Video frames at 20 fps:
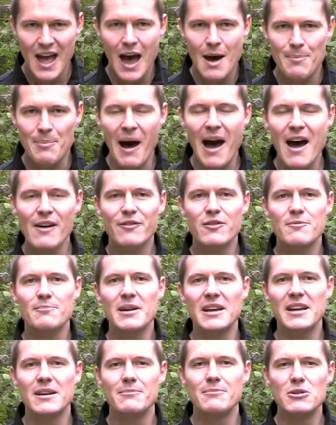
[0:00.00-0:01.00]
Apart from
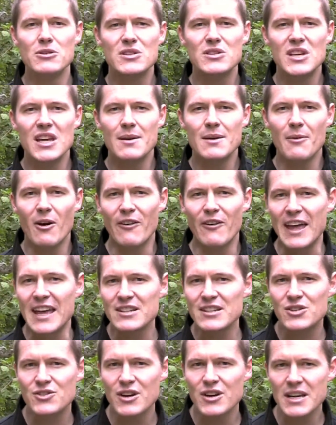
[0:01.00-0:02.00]
being a museum of
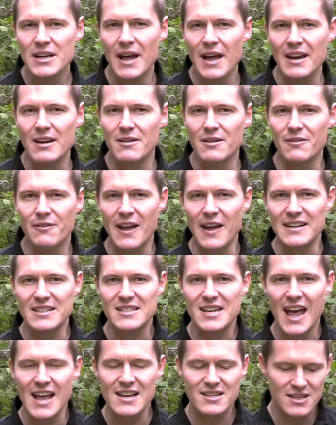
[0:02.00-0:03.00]
history and a
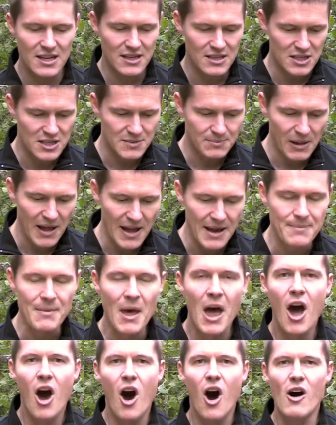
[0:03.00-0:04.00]
fantastic display
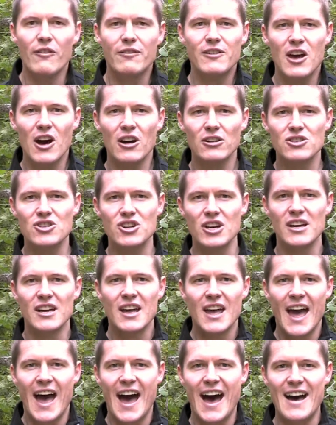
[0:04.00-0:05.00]
of culture
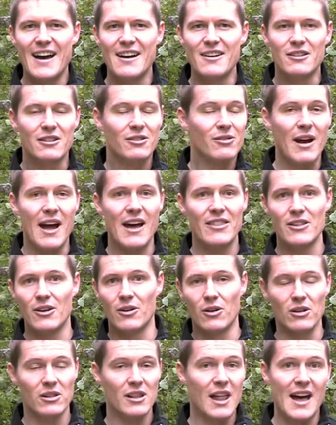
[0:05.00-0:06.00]
throughout the
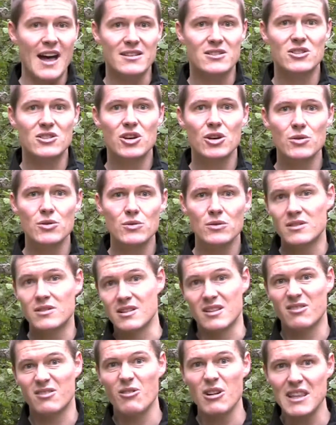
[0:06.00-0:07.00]
last 2,000 to
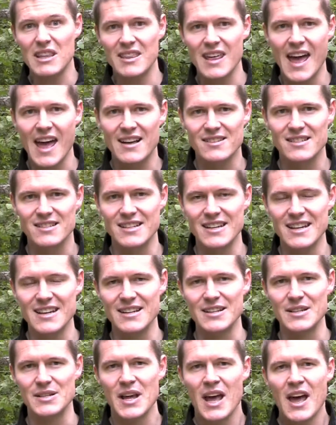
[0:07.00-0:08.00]
3,000
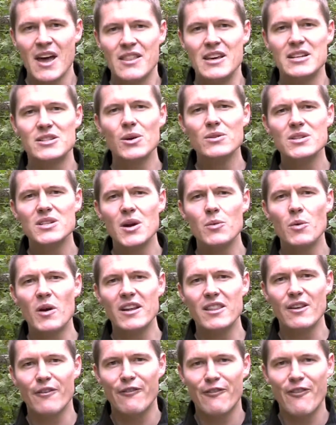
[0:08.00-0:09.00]
years, there's also one
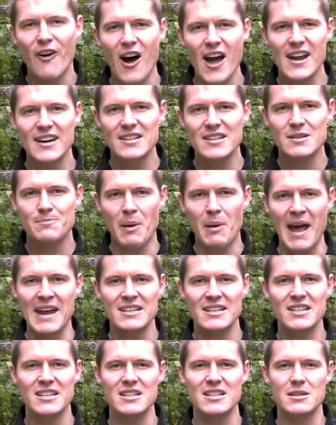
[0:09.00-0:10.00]
of the finest
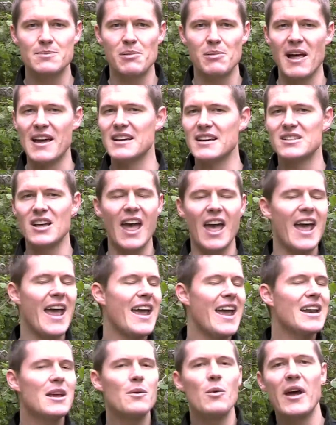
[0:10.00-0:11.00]
painting displays
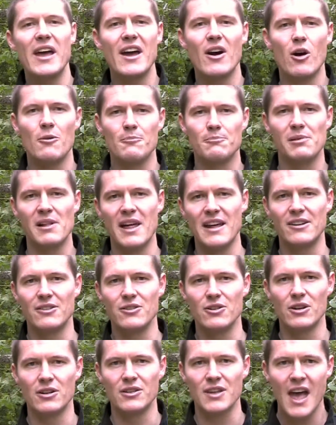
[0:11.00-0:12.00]
anywhere on planet
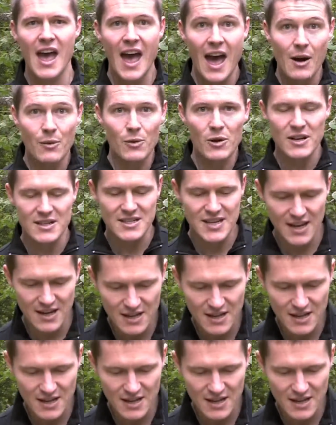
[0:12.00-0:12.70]
Earth, and I want to tell